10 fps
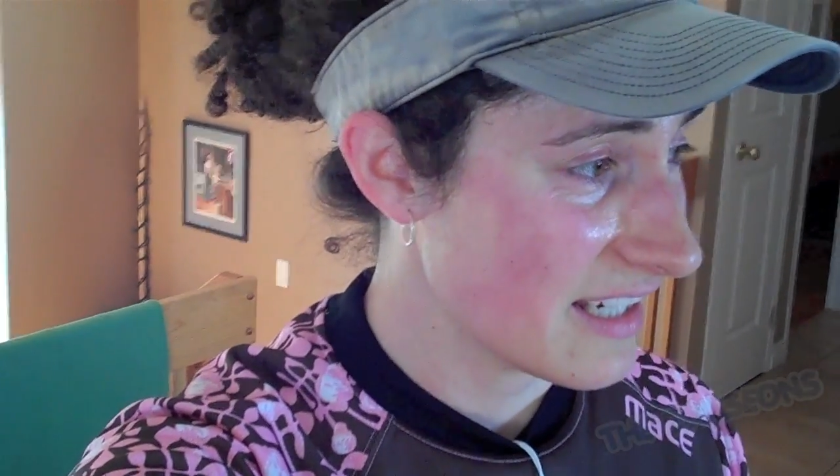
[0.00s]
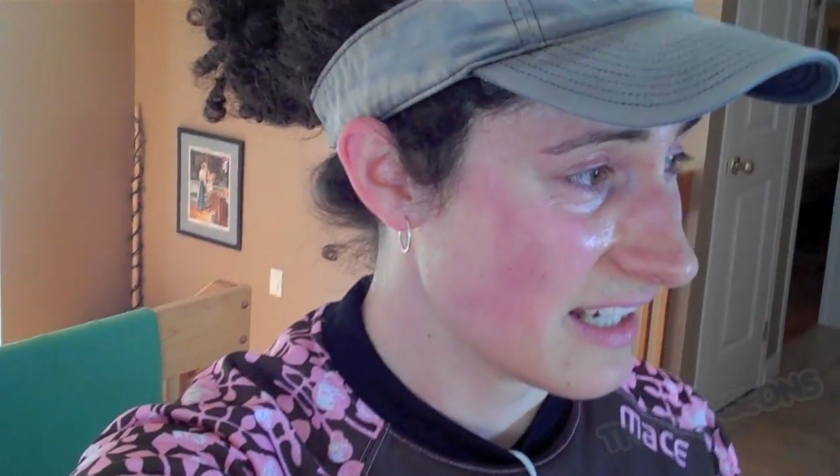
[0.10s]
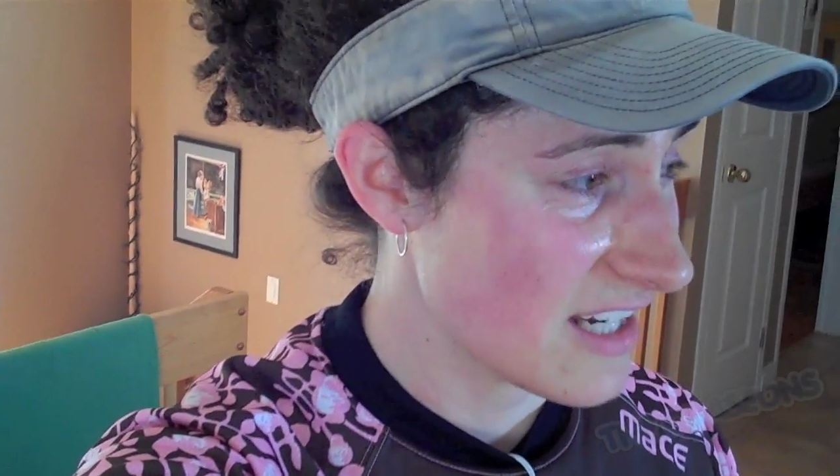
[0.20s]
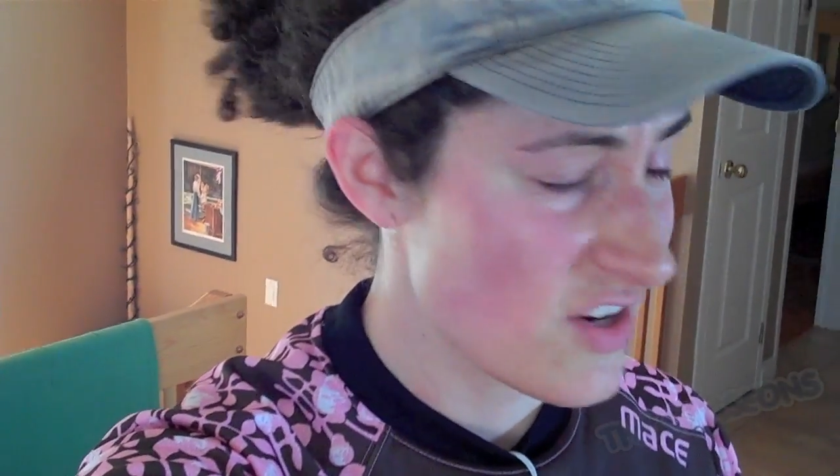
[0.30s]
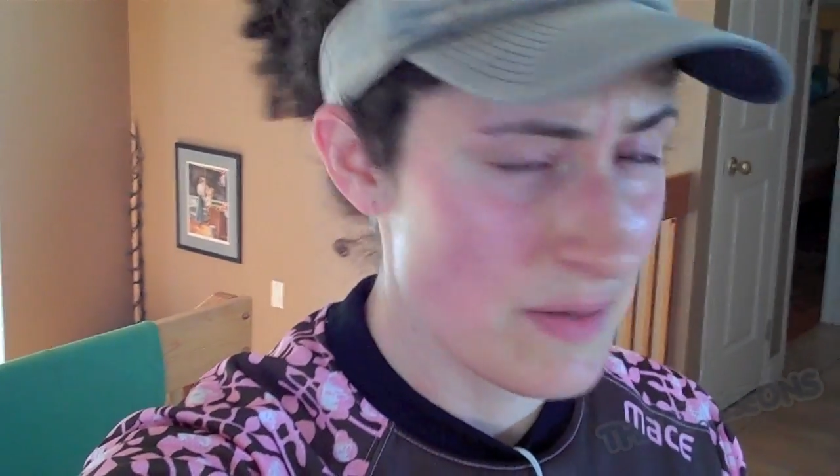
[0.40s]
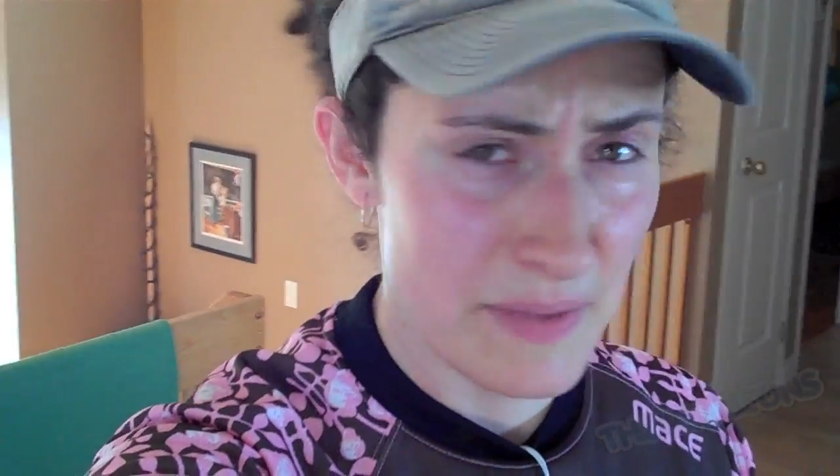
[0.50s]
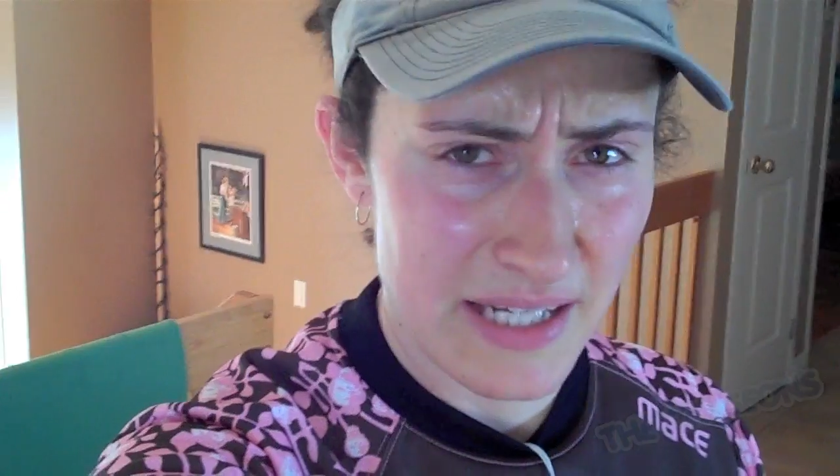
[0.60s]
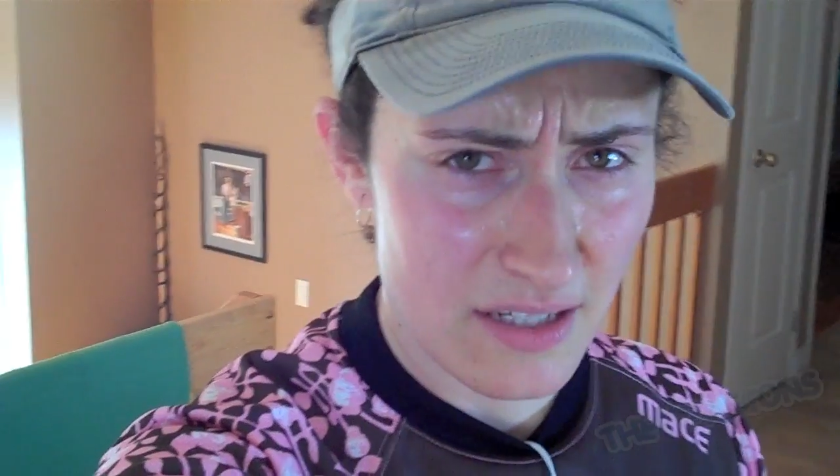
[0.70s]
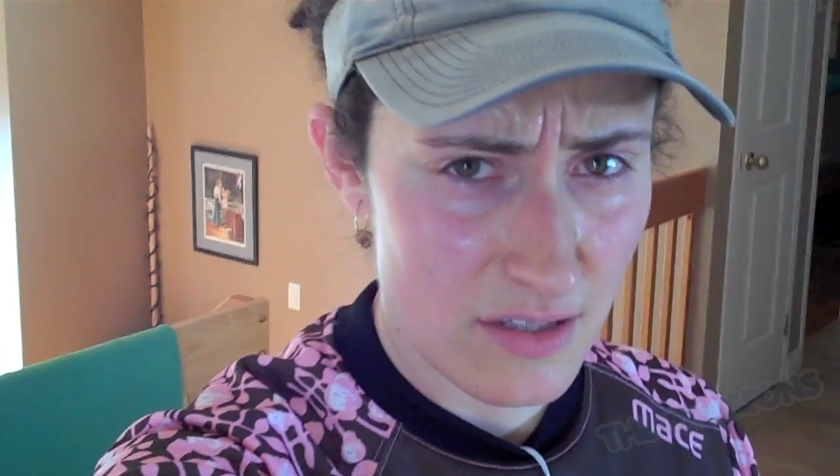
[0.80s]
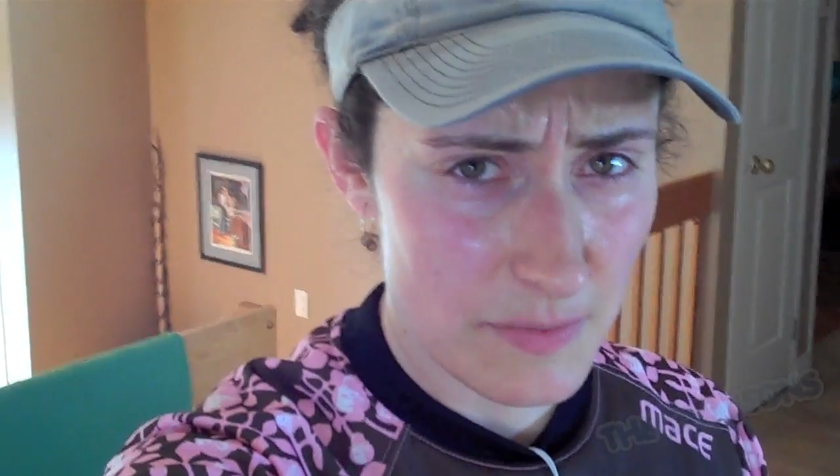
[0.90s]
I tried
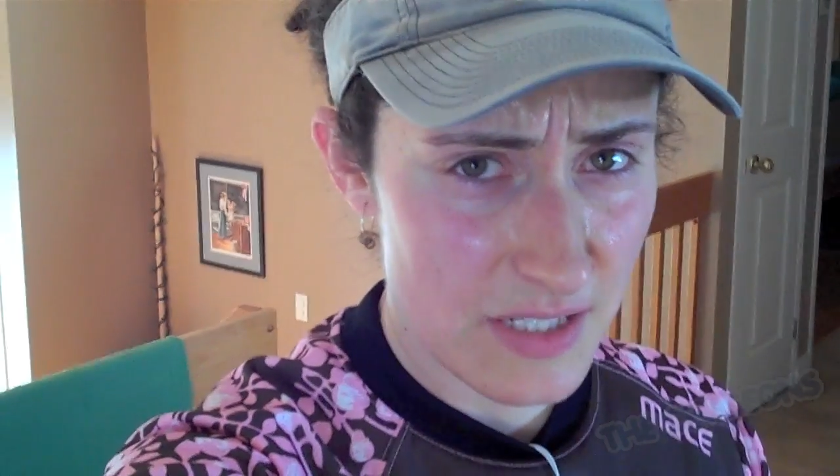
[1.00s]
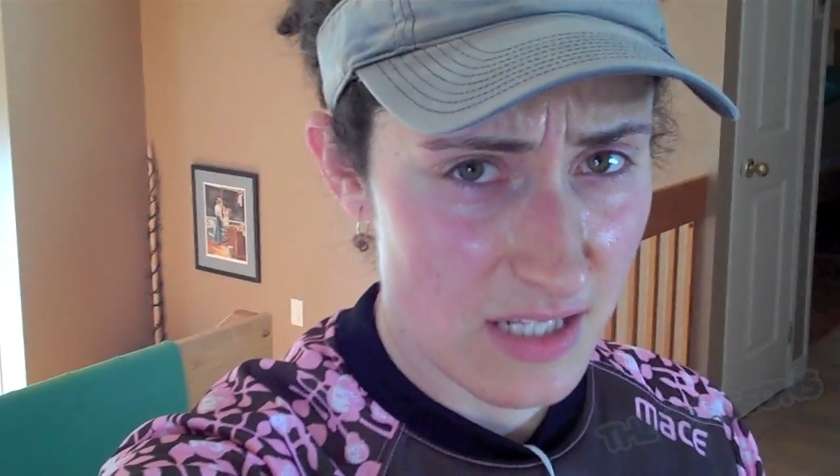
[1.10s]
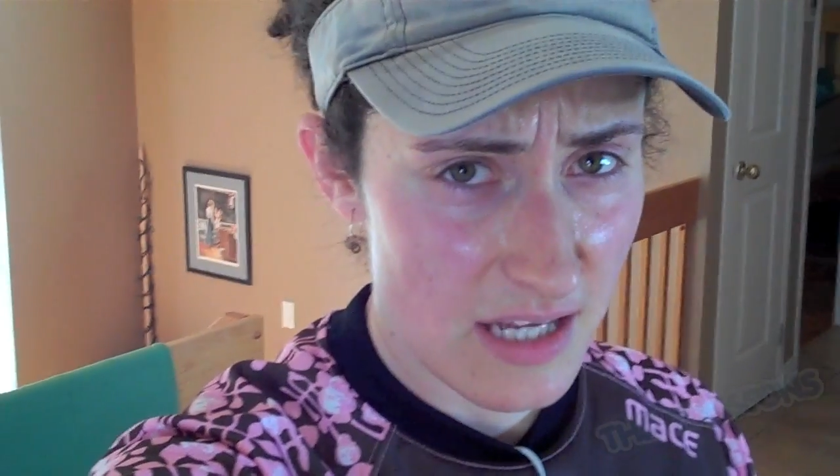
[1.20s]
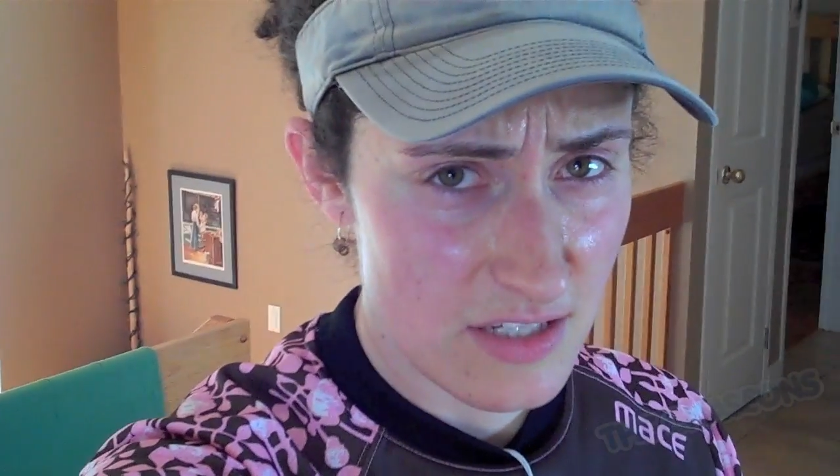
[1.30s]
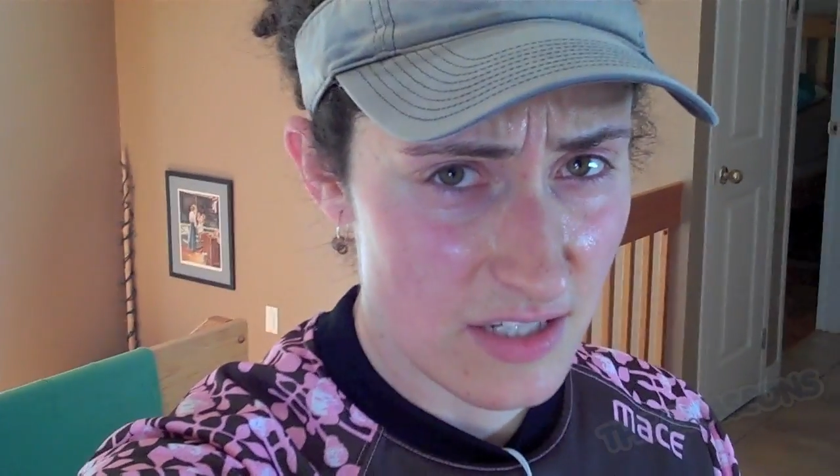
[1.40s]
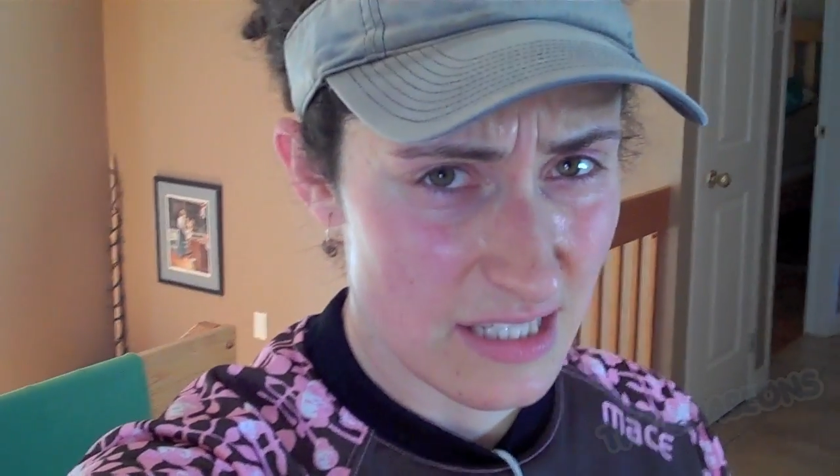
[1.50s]
biking on the beach last year.